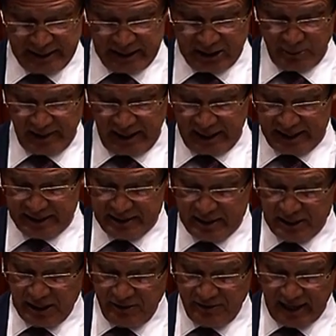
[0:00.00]
To be honest,
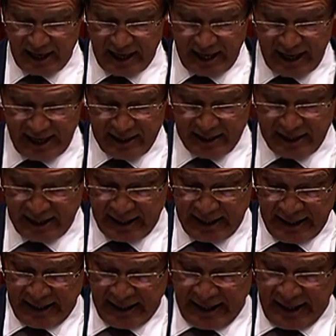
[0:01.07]
even I
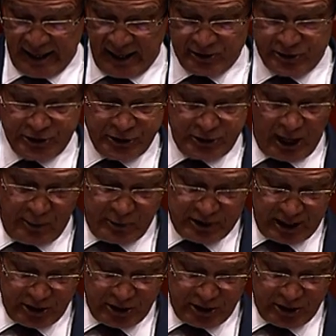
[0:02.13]
was